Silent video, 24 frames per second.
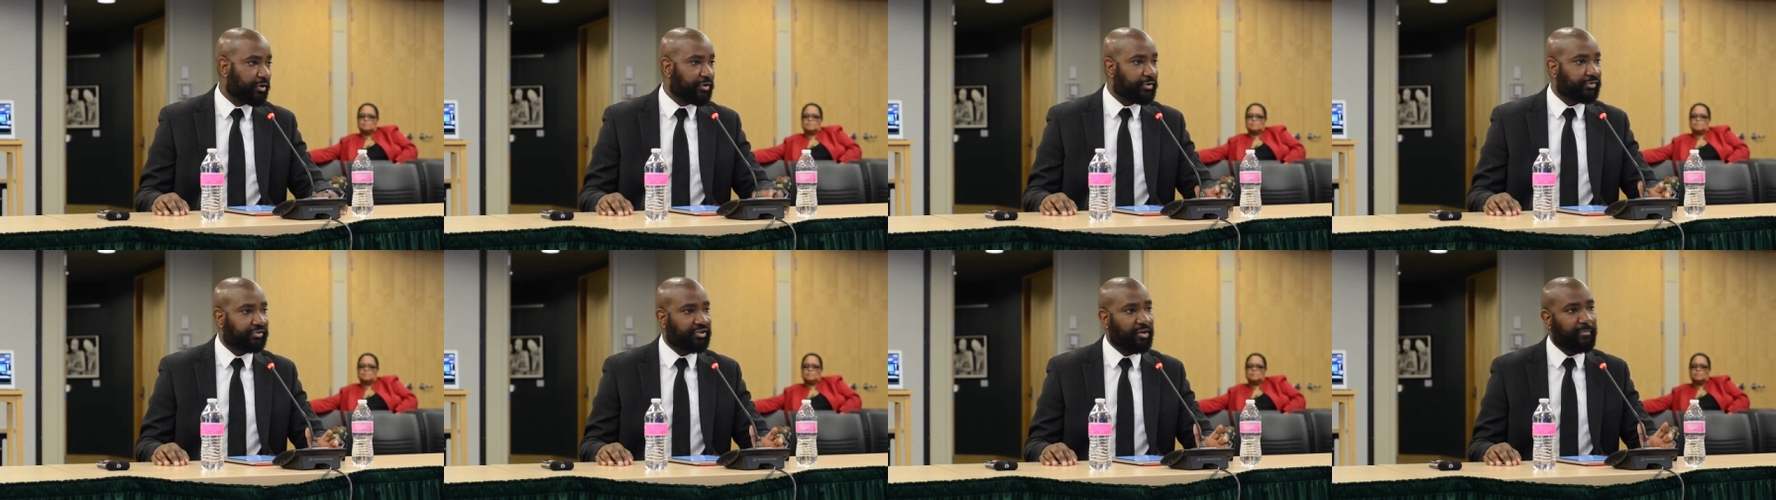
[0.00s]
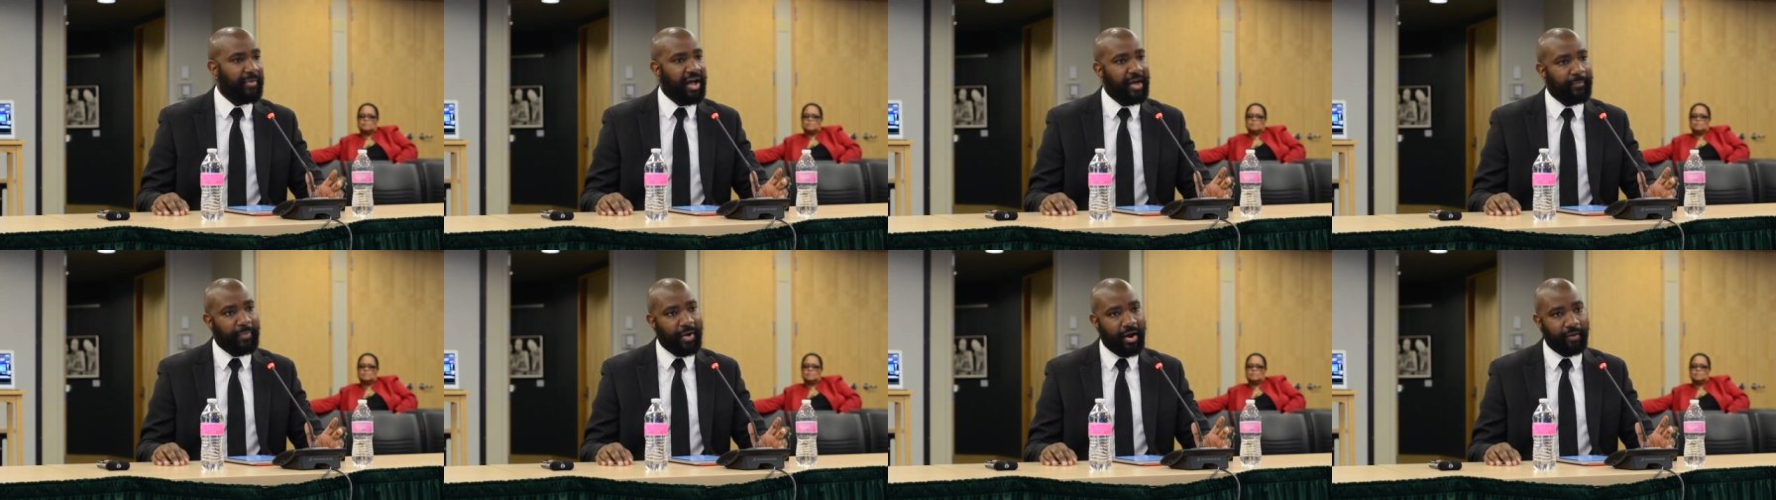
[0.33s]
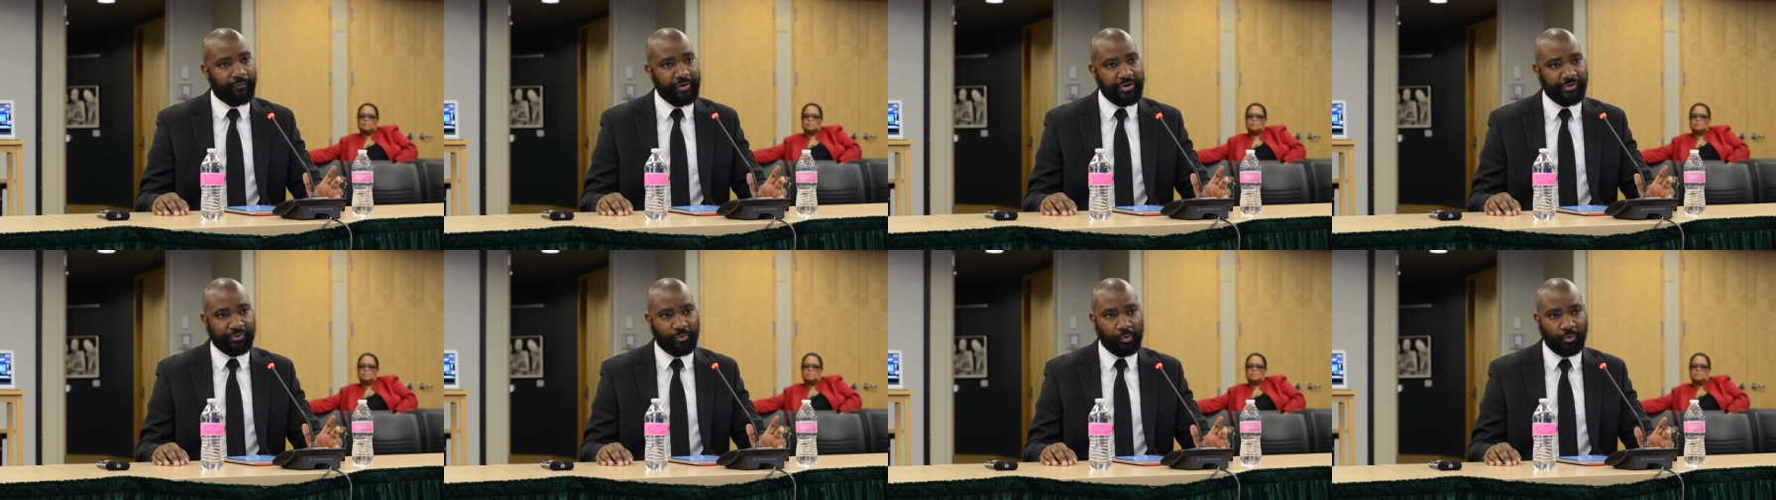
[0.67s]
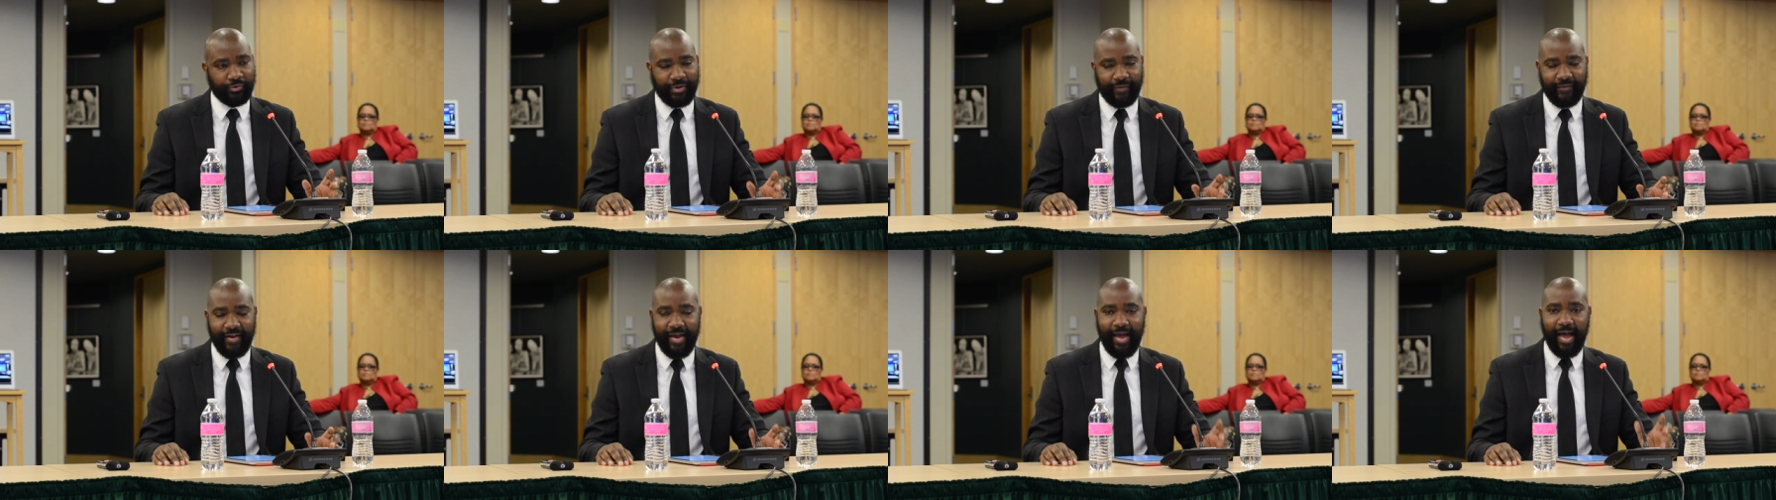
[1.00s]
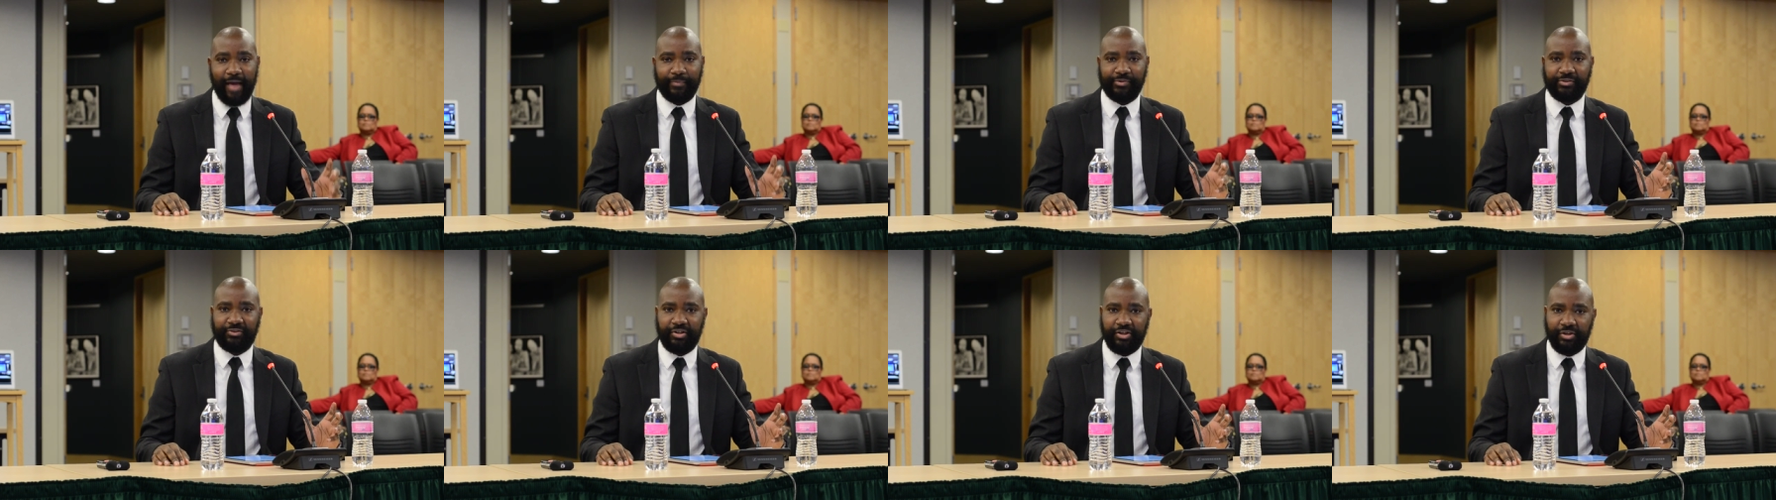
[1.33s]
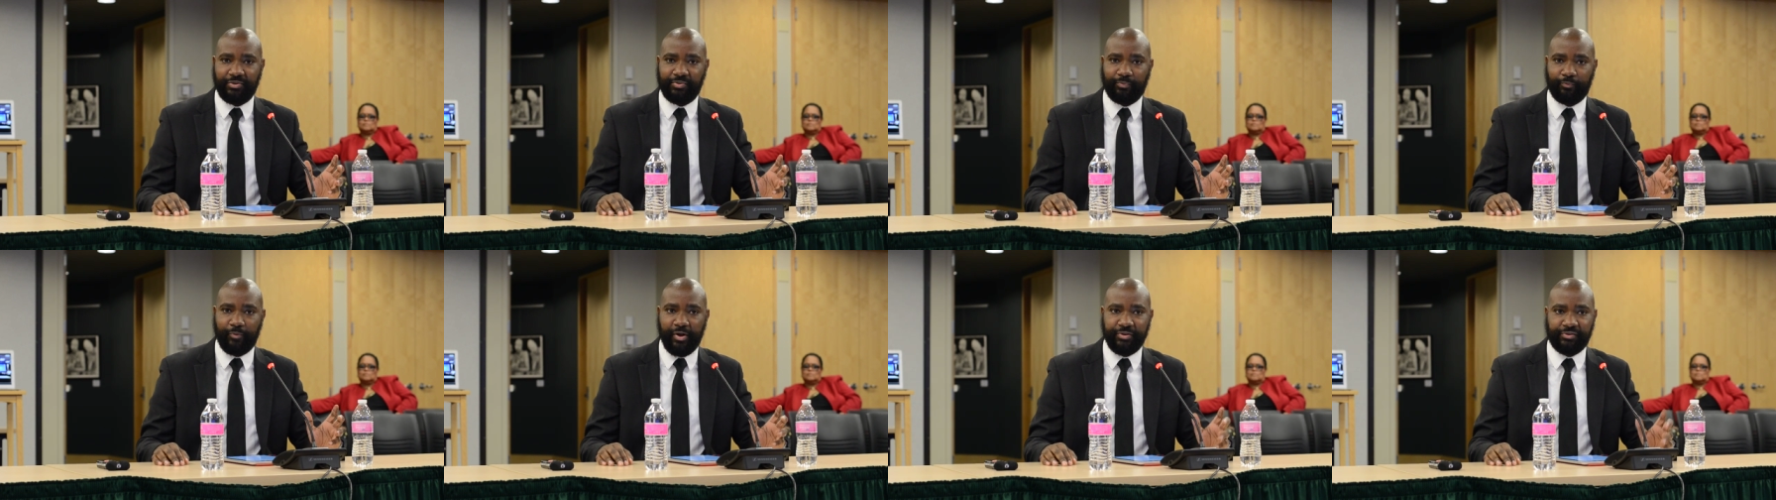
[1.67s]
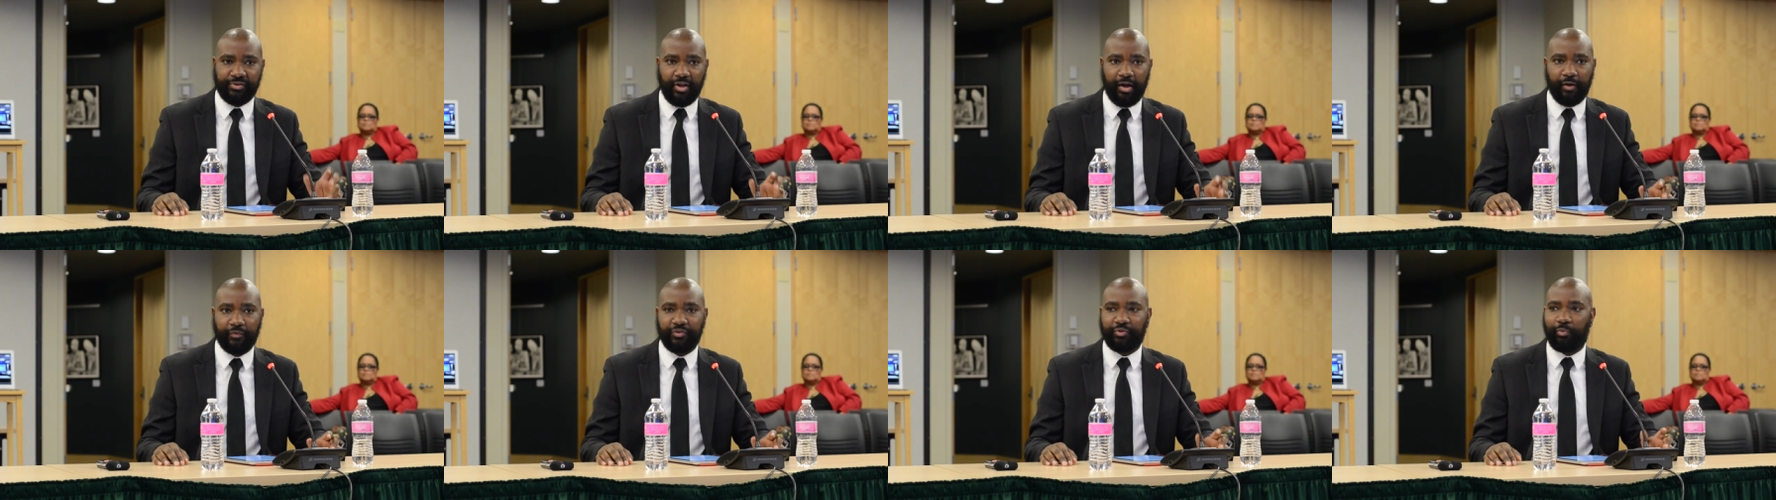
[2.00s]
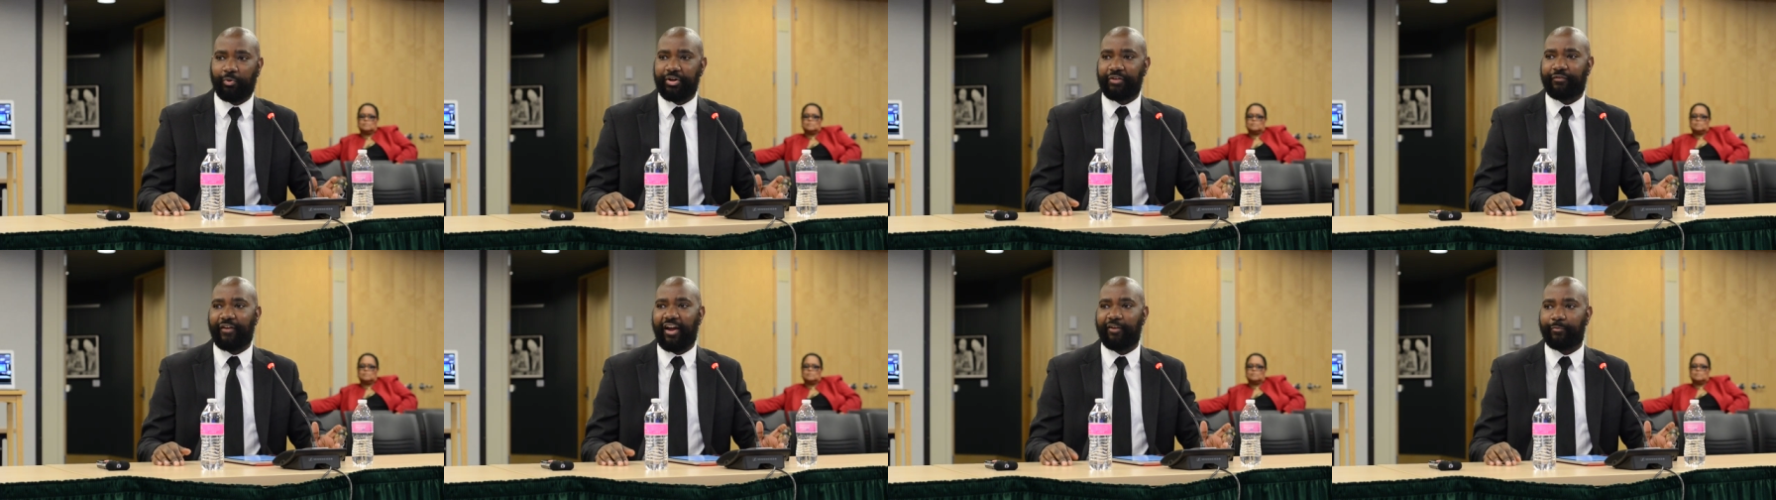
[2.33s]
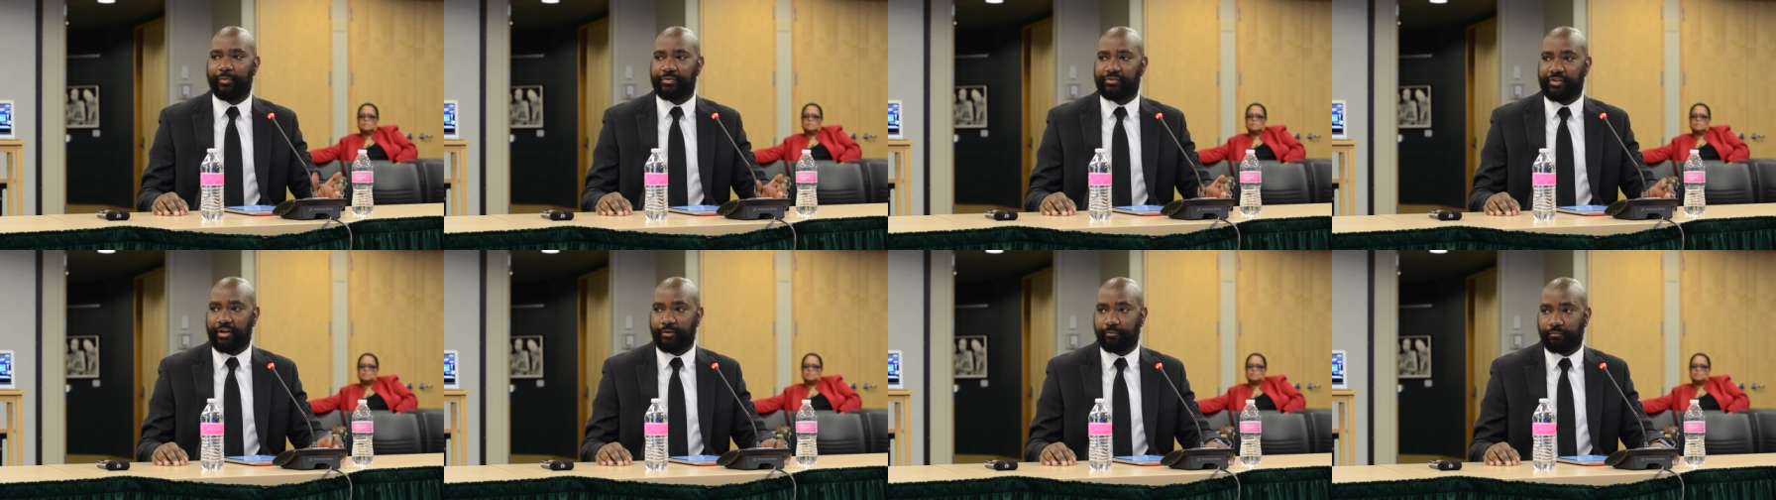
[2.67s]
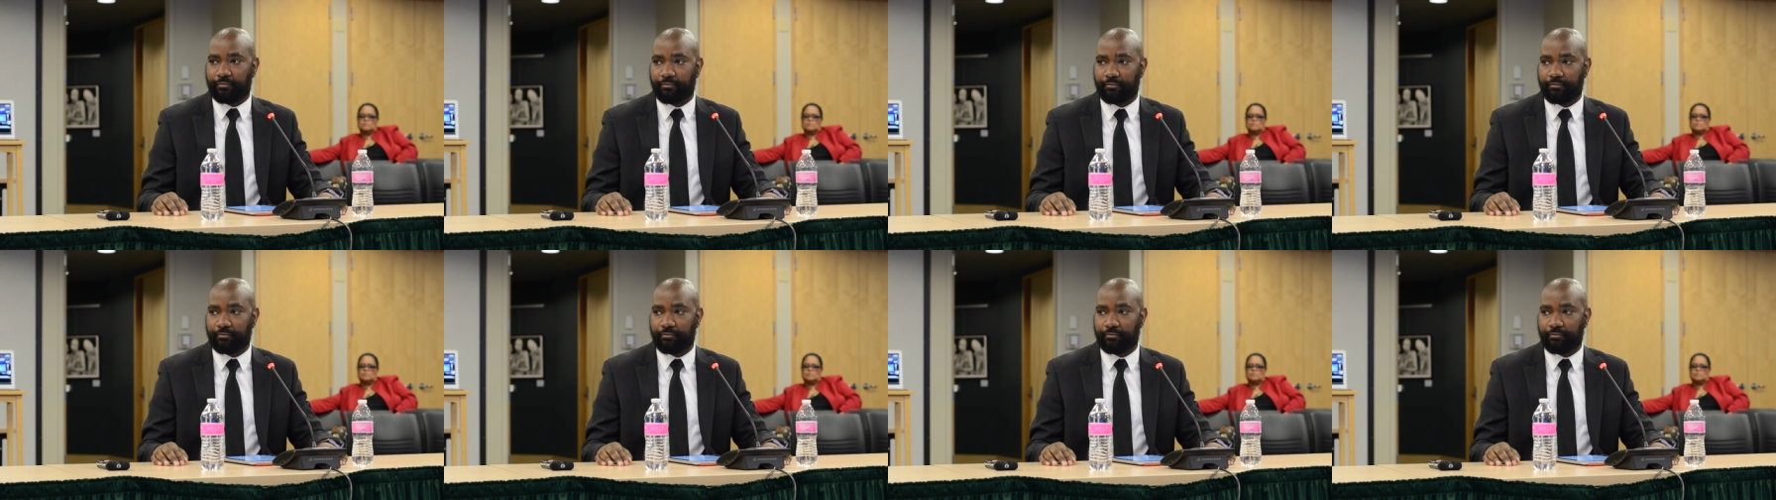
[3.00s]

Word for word: Some high poverty schools have absenteeism rates of 25%.